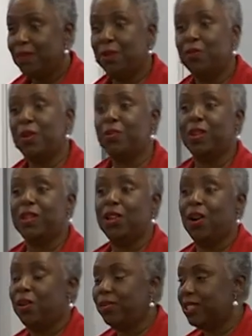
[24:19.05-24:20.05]
But we would
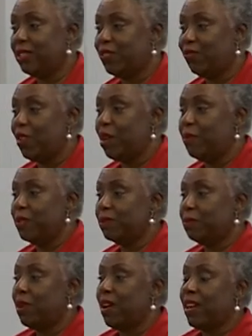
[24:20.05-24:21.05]
go to the
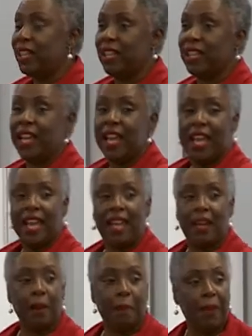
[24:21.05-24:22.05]
farmer's market,
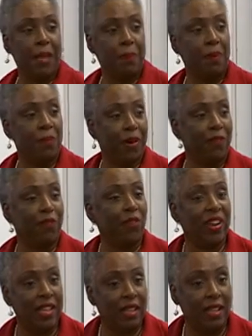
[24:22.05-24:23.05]
and the people were
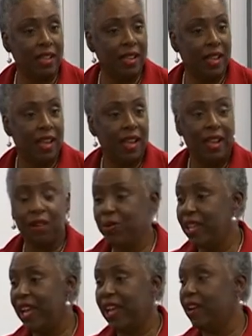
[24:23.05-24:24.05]
friendly, and
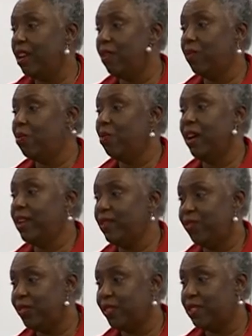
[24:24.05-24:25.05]
we had a
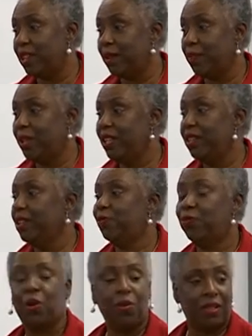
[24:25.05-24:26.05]
wonderful time. We
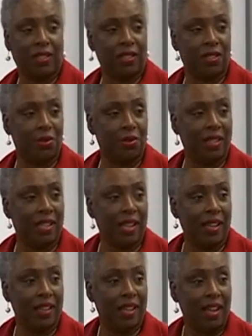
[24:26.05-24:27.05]
looked forward to doing
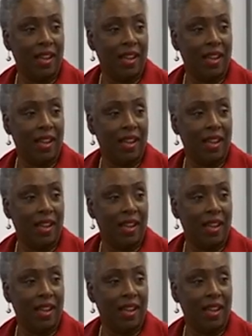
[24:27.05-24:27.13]
that.